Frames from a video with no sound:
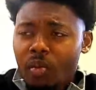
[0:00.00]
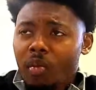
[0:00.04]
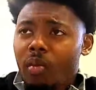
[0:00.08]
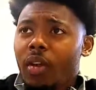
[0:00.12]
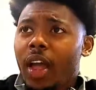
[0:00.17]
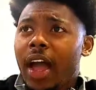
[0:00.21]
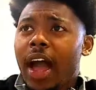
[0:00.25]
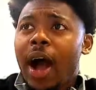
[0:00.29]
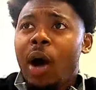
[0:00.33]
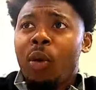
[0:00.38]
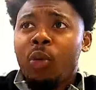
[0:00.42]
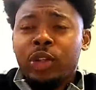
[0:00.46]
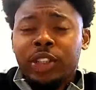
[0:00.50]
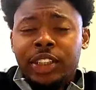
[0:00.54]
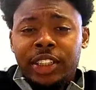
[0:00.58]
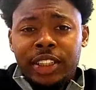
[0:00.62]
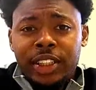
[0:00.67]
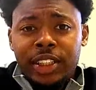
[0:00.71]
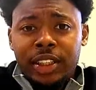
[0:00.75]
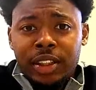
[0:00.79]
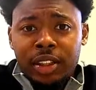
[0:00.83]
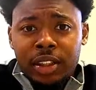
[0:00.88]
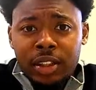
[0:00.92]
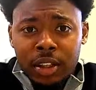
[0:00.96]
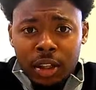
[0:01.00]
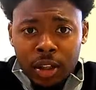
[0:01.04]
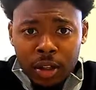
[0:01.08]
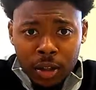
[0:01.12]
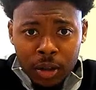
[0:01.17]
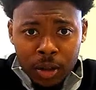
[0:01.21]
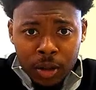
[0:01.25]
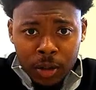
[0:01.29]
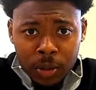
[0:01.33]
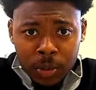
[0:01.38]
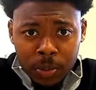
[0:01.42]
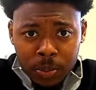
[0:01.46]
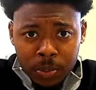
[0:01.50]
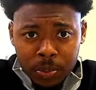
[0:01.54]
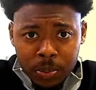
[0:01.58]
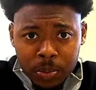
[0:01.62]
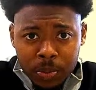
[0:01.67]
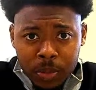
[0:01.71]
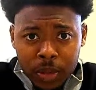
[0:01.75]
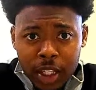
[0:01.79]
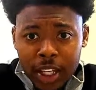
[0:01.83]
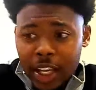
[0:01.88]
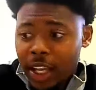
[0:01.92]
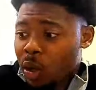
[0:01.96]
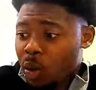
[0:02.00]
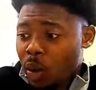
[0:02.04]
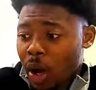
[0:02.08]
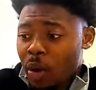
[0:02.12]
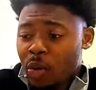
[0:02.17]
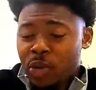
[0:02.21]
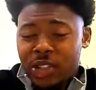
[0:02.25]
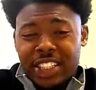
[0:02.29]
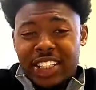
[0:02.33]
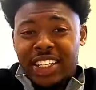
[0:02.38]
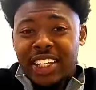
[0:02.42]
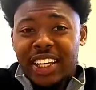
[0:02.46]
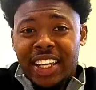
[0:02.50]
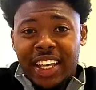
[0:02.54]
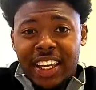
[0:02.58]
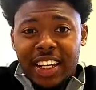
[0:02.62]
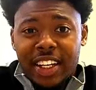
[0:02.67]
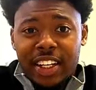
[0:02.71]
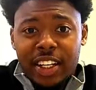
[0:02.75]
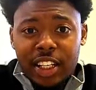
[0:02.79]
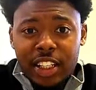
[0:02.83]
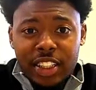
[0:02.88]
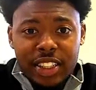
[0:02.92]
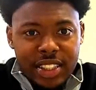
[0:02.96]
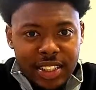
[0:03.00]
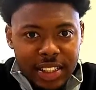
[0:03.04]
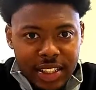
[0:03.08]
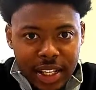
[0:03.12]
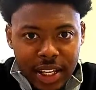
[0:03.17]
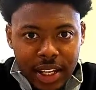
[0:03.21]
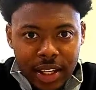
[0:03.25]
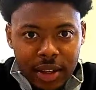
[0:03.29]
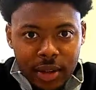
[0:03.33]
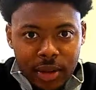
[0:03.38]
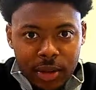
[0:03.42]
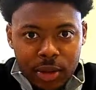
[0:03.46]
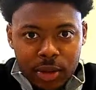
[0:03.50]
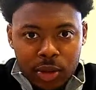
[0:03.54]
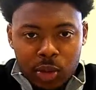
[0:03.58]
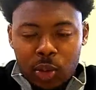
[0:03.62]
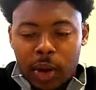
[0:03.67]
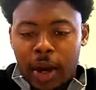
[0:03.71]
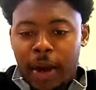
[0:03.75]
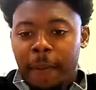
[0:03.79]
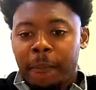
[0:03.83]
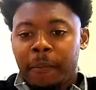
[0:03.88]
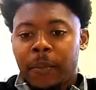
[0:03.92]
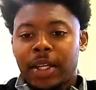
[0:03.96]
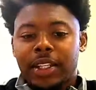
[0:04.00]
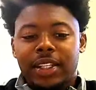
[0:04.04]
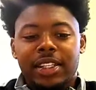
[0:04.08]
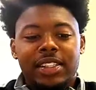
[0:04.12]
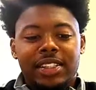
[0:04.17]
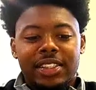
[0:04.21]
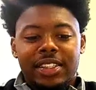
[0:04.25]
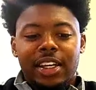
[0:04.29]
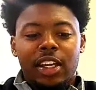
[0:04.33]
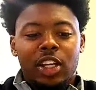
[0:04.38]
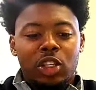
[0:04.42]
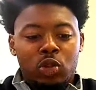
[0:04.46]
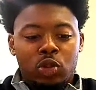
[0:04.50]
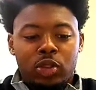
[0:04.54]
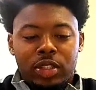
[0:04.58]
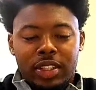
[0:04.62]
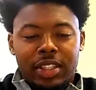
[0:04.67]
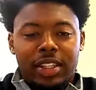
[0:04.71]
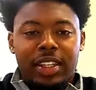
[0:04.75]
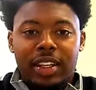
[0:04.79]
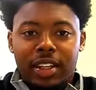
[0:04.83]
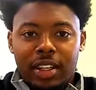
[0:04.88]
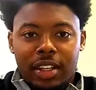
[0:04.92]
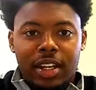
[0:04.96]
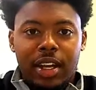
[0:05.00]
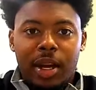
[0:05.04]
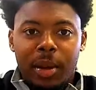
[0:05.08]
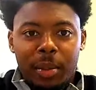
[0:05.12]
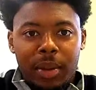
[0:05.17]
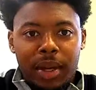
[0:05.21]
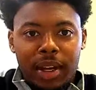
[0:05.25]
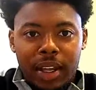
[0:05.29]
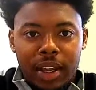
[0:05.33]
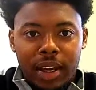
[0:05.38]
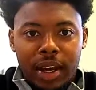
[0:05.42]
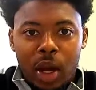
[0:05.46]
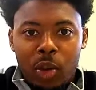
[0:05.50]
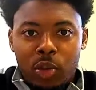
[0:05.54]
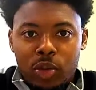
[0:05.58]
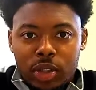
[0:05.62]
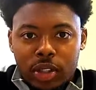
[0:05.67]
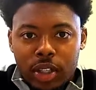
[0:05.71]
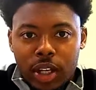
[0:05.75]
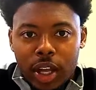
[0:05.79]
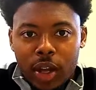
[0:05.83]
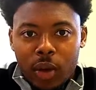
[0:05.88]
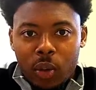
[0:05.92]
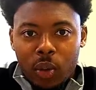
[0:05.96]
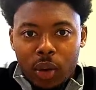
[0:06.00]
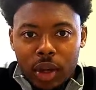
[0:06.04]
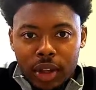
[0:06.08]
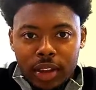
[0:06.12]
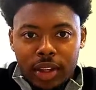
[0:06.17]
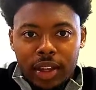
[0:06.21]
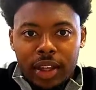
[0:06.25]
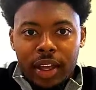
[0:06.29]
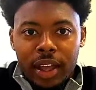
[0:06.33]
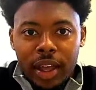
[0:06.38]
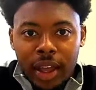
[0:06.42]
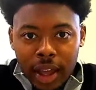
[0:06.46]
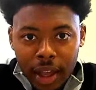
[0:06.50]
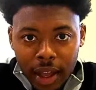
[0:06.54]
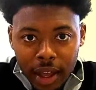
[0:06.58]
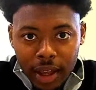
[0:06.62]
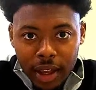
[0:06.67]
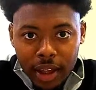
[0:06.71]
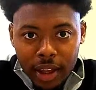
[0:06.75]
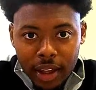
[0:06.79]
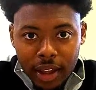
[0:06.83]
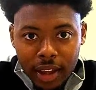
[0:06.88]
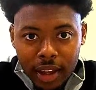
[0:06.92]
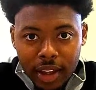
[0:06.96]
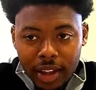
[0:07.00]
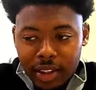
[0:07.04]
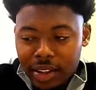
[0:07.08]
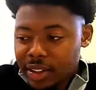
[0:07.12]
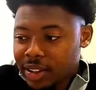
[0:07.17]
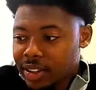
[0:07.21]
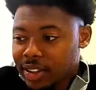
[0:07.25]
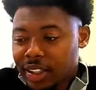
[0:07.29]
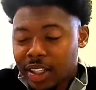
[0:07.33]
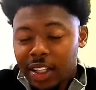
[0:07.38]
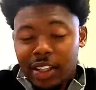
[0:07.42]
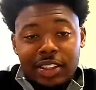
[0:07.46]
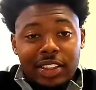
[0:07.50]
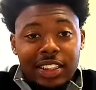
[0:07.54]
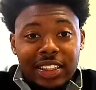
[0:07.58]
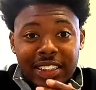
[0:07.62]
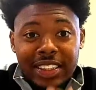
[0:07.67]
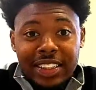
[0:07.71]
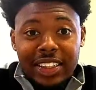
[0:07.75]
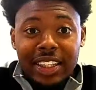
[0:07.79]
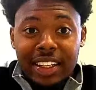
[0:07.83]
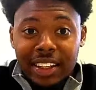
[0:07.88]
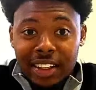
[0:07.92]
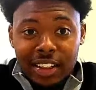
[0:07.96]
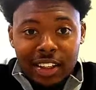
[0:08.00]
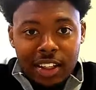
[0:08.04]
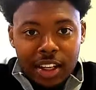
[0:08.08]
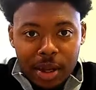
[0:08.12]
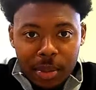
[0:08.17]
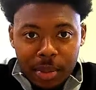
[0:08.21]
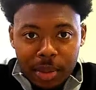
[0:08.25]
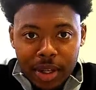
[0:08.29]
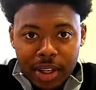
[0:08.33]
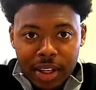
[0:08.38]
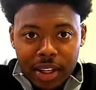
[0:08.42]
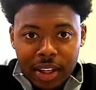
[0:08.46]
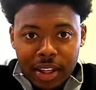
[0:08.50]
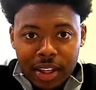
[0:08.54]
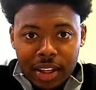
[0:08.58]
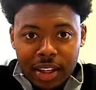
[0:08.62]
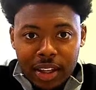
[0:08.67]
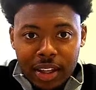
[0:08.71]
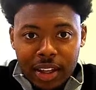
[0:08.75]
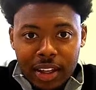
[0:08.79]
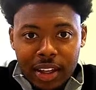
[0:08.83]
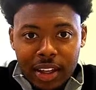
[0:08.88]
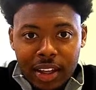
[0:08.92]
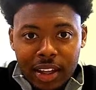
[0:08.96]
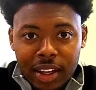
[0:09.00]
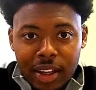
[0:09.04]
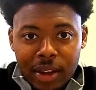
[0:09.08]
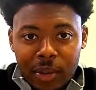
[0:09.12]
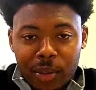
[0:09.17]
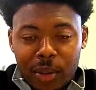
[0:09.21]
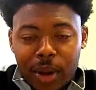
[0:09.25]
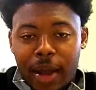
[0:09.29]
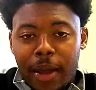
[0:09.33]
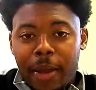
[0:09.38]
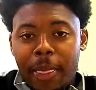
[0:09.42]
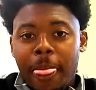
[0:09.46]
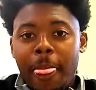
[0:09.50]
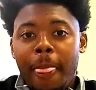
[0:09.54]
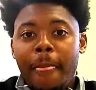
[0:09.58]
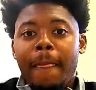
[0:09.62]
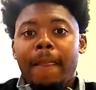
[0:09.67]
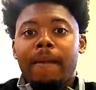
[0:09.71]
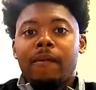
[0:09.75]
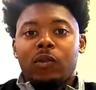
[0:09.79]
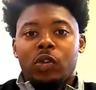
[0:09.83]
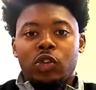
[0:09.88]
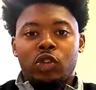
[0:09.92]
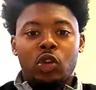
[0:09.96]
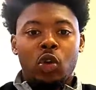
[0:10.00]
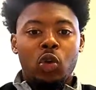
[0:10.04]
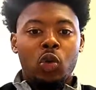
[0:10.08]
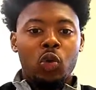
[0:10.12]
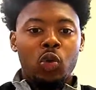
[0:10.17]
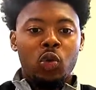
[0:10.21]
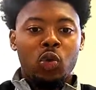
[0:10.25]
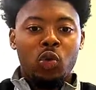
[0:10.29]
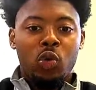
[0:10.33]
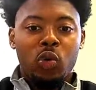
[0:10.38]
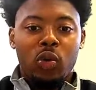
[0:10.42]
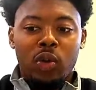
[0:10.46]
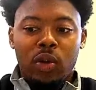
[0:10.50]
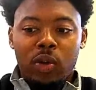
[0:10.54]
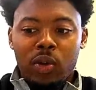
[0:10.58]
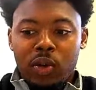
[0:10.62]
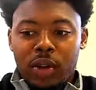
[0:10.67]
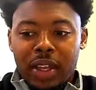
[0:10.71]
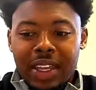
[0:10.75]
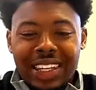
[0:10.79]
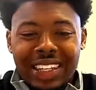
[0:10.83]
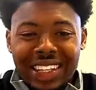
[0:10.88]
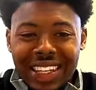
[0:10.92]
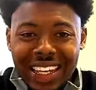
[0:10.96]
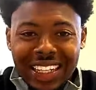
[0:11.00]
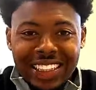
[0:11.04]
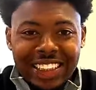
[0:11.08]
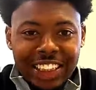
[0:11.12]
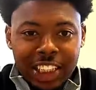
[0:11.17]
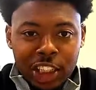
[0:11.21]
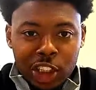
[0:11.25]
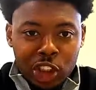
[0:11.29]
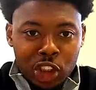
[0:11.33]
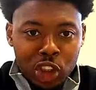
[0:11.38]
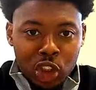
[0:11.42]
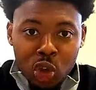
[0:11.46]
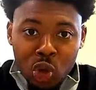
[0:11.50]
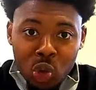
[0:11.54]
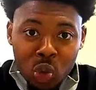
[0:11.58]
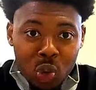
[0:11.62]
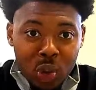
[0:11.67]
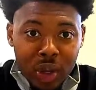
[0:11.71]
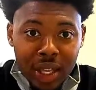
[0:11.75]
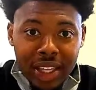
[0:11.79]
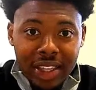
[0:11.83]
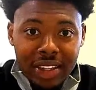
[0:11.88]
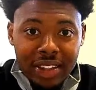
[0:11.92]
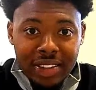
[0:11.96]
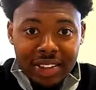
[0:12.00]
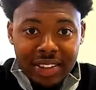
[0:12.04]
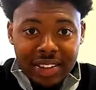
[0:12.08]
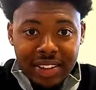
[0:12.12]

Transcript: I was still getting these sales, right? These sales were still coming in. I was like, what the heck? These sales is still coming in, right? So in less than 2 weeks,